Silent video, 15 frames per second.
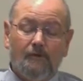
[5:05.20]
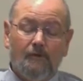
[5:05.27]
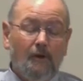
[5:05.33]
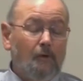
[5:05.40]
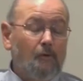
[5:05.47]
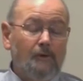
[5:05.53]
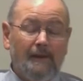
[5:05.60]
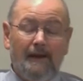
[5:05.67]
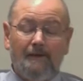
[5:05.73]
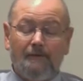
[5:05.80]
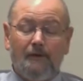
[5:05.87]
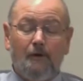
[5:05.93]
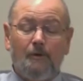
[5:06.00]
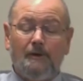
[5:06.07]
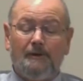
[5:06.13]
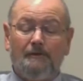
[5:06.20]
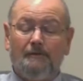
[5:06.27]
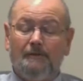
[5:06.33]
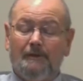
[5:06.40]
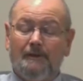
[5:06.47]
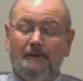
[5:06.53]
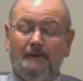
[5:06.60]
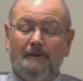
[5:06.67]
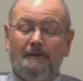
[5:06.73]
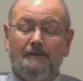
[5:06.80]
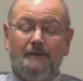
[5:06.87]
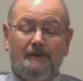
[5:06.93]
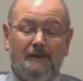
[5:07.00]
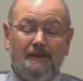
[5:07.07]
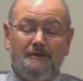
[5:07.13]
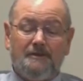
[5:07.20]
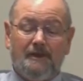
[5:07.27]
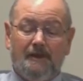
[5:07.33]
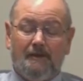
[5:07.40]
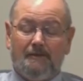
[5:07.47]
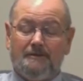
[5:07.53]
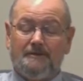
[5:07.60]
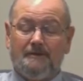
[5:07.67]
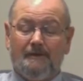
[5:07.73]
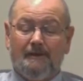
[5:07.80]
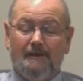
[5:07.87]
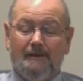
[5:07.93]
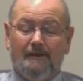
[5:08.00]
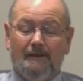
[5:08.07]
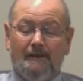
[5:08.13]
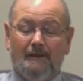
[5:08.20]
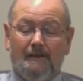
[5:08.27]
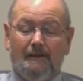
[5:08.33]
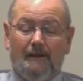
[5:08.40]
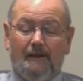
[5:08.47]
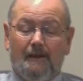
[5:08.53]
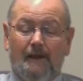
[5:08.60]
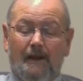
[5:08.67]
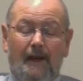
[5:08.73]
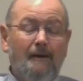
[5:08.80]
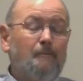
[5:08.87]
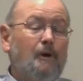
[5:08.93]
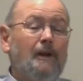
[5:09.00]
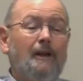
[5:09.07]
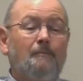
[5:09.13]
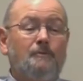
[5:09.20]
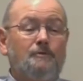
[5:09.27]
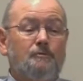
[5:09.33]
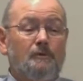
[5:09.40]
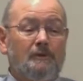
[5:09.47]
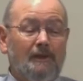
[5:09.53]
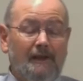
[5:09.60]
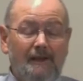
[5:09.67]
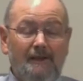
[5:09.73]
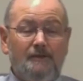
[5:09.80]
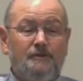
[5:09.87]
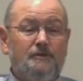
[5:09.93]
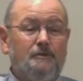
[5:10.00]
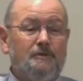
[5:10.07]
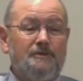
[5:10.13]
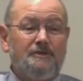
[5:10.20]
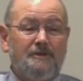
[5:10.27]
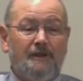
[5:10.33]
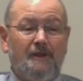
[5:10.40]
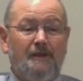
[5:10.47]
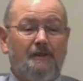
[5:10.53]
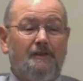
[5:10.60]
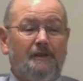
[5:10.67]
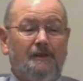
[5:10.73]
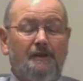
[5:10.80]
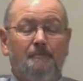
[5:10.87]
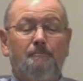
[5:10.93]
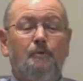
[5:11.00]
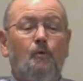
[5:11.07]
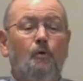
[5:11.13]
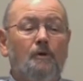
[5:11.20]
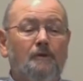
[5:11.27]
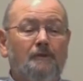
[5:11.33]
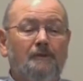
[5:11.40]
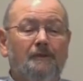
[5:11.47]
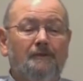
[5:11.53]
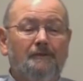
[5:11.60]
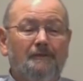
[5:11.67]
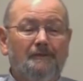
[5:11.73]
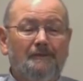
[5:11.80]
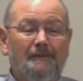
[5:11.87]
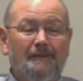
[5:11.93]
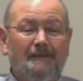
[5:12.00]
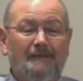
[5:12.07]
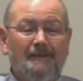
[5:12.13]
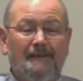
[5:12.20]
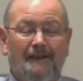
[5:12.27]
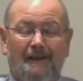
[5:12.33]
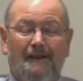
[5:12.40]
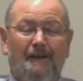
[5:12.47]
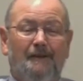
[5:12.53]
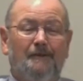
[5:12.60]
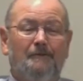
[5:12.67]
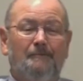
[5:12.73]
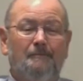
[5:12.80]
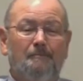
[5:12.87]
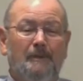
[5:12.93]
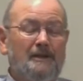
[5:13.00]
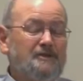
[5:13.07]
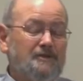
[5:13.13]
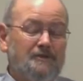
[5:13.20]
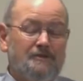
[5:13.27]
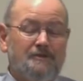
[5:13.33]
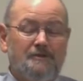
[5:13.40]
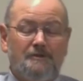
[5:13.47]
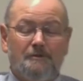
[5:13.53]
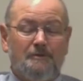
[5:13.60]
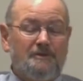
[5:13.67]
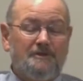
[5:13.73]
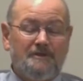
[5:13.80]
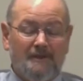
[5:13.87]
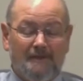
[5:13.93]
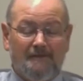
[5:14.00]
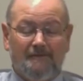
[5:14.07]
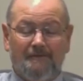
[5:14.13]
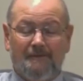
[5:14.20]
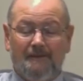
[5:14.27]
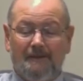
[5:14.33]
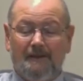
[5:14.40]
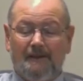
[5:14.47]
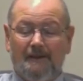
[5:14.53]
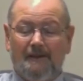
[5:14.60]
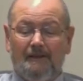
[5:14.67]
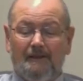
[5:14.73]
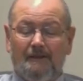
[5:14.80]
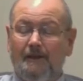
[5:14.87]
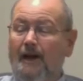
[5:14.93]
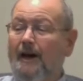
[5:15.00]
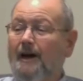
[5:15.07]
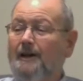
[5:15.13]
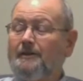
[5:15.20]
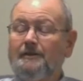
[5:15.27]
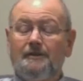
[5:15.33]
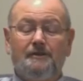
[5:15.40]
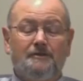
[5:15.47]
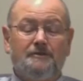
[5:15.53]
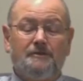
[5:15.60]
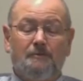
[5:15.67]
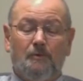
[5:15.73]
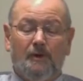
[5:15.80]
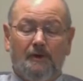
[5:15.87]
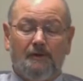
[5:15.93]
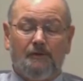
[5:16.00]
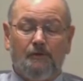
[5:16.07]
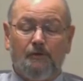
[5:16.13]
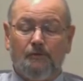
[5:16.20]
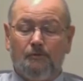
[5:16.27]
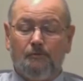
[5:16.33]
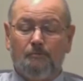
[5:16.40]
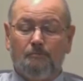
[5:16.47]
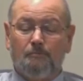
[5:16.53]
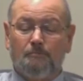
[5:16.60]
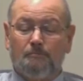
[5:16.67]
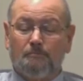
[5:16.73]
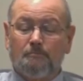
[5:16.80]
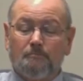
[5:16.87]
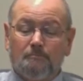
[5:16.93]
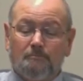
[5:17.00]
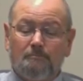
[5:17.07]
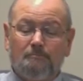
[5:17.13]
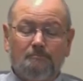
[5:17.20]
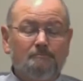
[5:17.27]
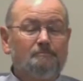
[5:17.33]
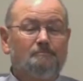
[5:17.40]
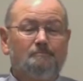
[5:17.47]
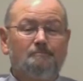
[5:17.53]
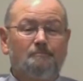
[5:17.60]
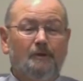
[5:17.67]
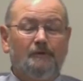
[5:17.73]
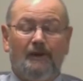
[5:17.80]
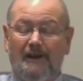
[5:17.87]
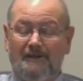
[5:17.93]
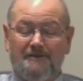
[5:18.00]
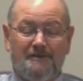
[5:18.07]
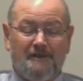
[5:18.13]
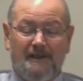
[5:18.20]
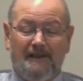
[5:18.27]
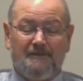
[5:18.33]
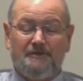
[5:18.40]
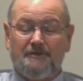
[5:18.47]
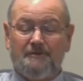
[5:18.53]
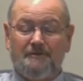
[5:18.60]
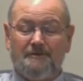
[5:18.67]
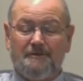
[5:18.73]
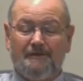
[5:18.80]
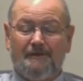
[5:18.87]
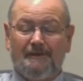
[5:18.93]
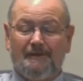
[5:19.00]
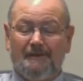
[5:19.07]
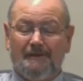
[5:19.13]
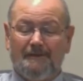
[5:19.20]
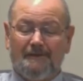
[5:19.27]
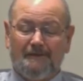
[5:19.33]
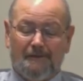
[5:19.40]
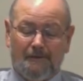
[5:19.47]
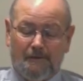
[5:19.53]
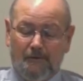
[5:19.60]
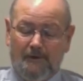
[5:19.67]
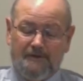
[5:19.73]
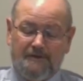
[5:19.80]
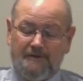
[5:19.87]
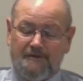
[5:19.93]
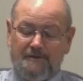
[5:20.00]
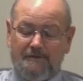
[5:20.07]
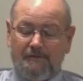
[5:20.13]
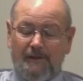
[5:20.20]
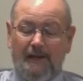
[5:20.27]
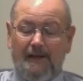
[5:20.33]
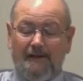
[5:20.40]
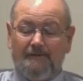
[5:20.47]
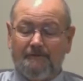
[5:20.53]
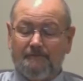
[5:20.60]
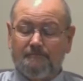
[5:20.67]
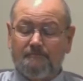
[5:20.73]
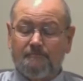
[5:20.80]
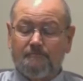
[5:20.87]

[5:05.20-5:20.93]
though without knowing the details, Abraham is relaying to his son an important message to his son. God is the one who provides the answers to the questions of life.